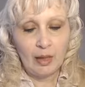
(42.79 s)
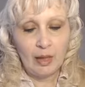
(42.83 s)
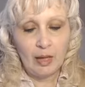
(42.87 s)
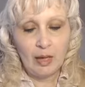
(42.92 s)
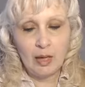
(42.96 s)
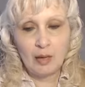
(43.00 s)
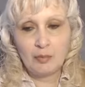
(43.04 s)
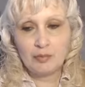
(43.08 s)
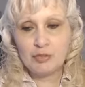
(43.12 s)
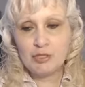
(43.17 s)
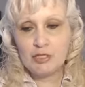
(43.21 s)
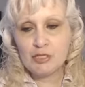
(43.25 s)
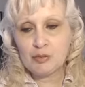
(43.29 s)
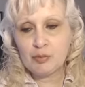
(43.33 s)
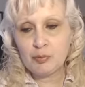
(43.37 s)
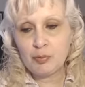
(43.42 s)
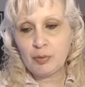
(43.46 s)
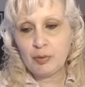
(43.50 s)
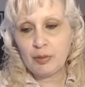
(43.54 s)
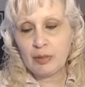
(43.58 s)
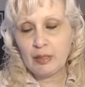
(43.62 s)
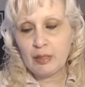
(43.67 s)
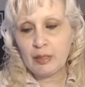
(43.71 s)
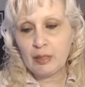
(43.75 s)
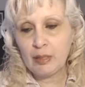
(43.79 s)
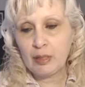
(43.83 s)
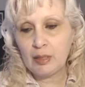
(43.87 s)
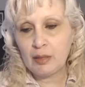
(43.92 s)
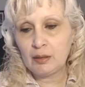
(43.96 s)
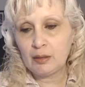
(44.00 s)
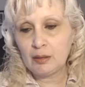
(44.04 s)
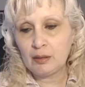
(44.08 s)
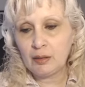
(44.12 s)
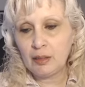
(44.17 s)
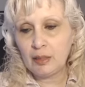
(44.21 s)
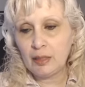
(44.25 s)
I'm just putting a
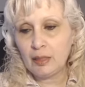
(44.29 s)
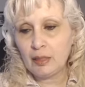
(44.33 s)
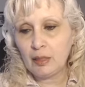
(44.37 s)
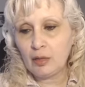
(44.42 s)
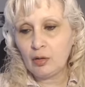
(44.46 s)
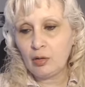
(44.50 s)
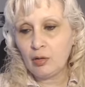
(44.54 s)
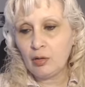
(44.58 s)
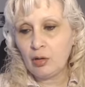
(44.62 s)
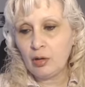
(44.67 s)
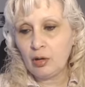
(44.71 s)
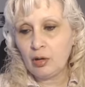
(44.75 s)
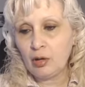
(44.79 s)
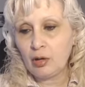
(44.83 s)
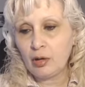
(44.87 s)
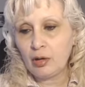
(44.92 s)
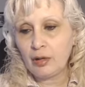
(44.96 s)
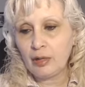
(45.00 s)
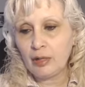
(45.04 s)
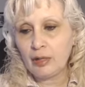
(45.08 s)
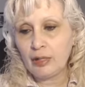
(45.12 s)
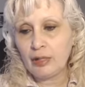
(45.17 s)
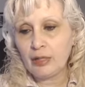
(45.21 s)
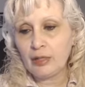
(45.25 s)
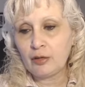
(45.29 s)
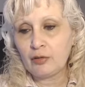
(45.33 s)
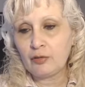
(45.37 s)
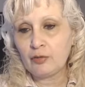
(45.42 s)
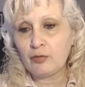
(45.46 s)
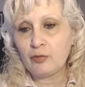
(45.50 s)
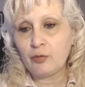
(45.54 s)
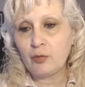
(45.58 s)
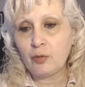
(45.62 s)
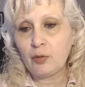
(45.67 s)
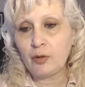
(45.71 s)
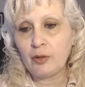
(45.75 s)
little heart here
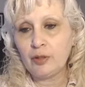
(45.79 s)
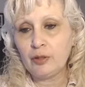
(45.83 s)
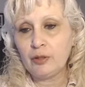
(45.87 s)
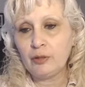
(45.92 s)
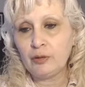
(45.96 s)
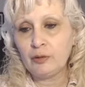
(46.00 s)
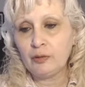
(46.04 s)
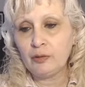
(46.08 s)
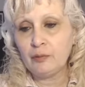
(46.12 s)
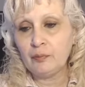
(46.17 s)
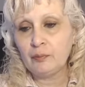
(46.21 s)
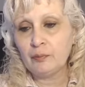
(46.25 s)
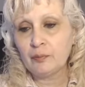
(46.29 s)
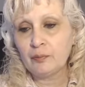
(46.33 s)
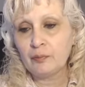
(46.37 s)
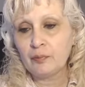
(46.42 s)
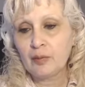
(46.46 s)
for you